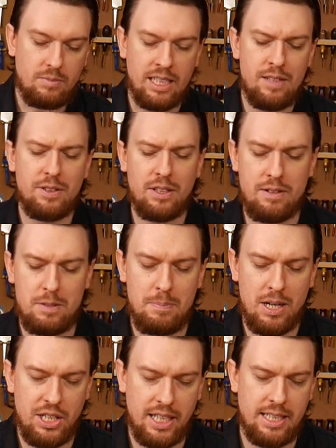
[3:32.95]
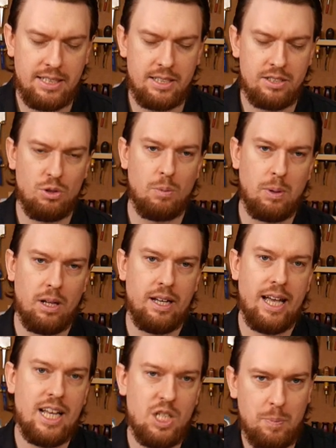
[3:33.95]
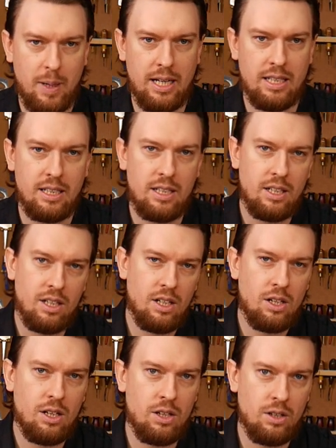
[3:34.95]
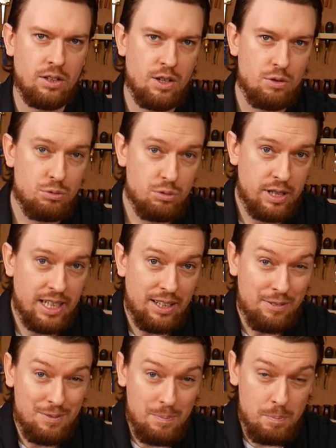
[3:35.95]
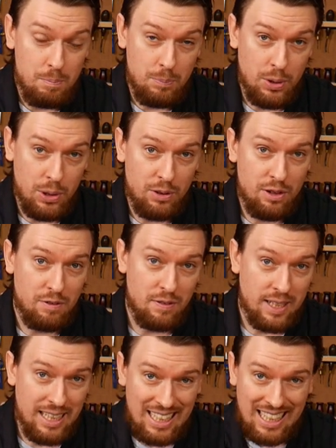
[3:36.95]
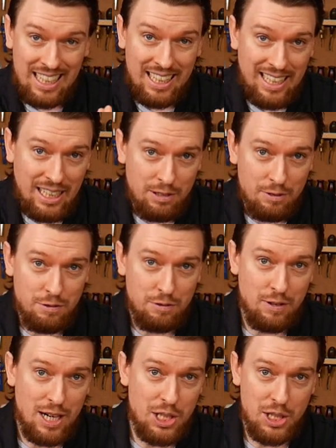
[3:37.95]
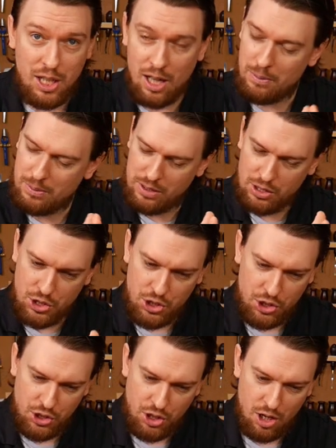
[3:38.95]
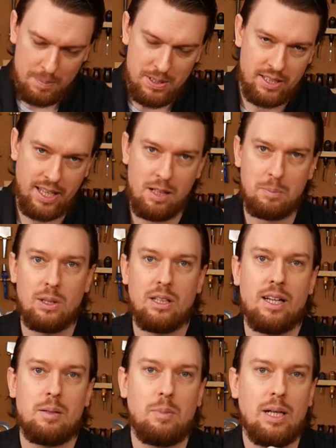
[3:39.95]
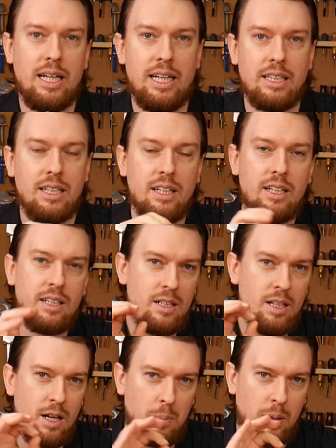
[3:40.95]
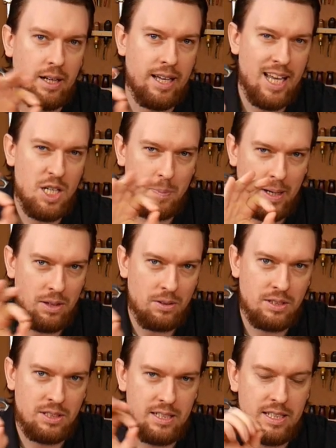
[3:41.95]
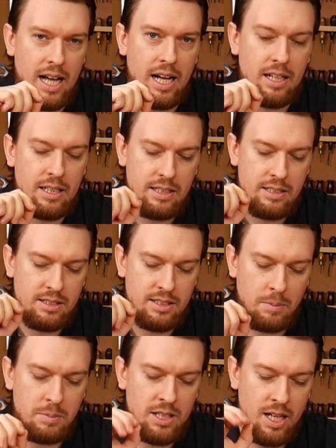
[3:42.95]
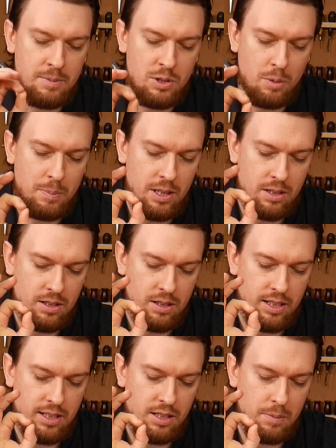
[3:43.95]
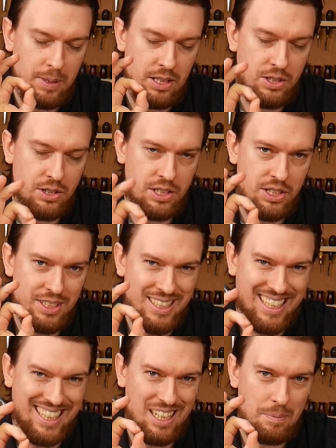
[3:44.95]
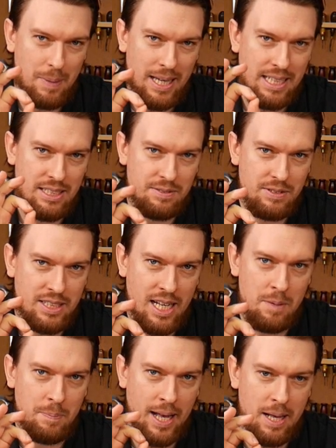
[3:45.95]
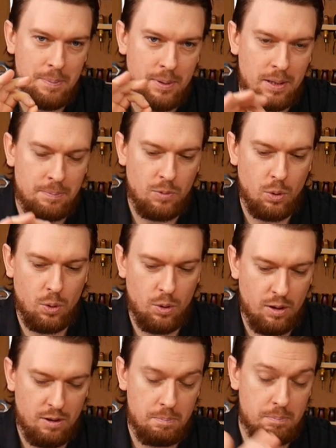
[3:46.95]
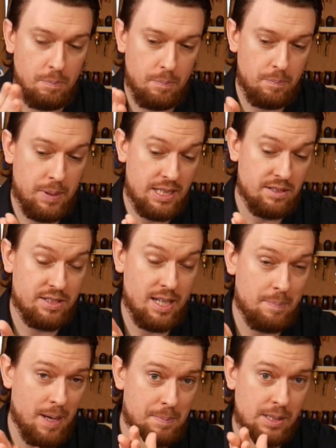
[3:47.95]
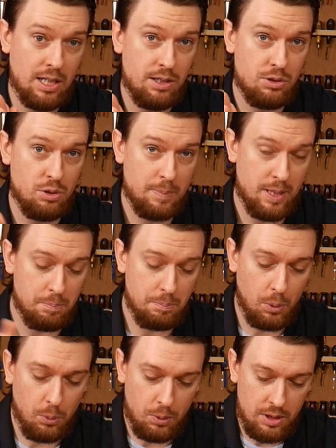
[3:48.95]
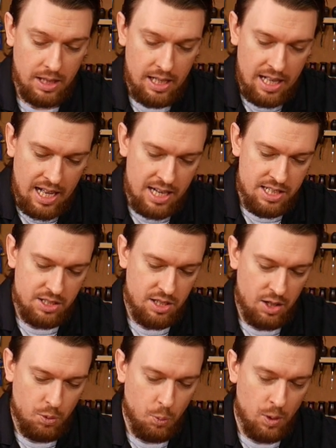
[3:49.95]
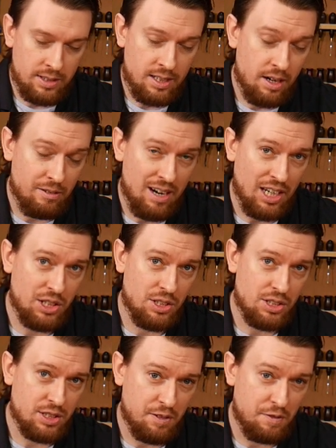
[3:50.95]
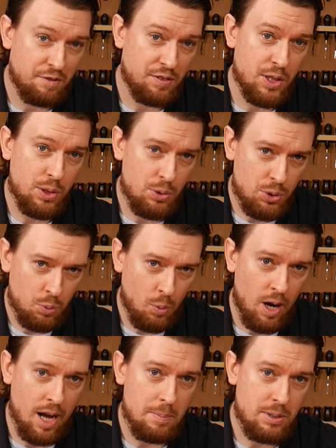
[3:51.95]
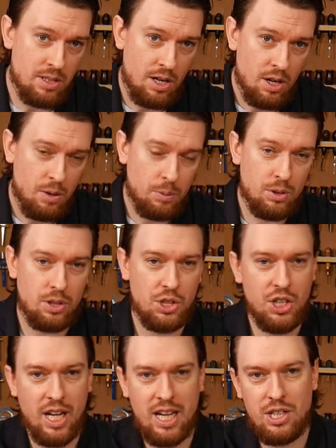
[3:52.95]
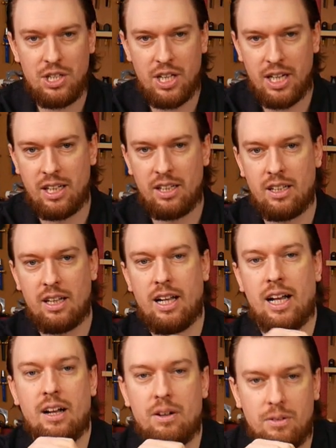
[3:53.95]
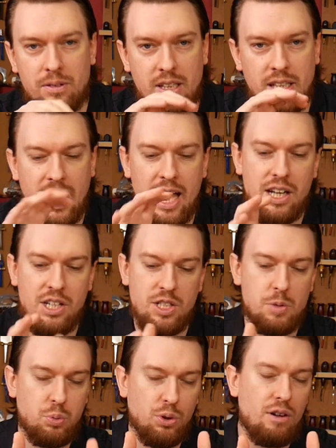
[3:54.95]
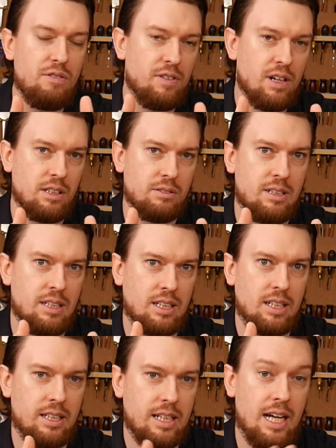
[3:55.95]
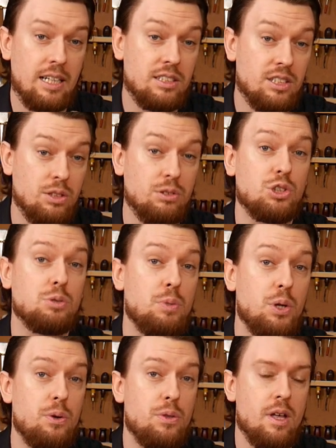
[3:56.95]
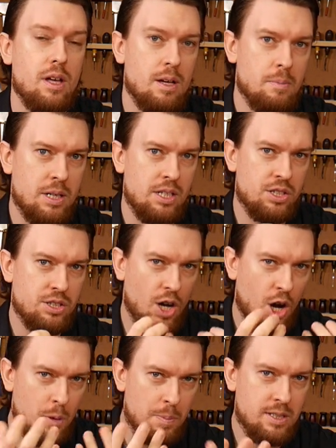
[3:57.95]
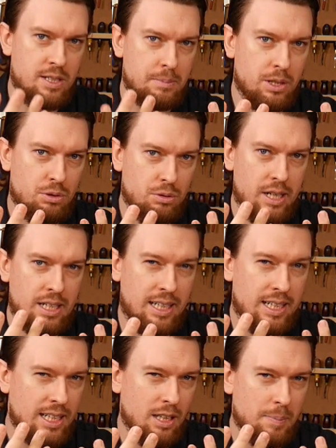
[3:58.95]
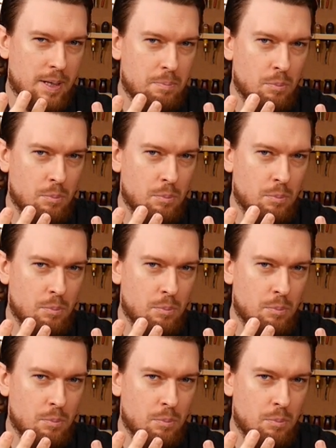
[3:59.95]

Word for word: even though it's much easier to apply edge paint on a really beautifully clean, fresh cut with a sharp scalpel-like blade, apply edge paint onto that, sometimes it would be it could be good just to get a piece of sandpaper or a piece of sandpaper glued to a bit of board and just in one direction, just a few swipes, we're not changing how the edge is profiled or anything like that. It's still smooth, but it just opens up the grain a little bit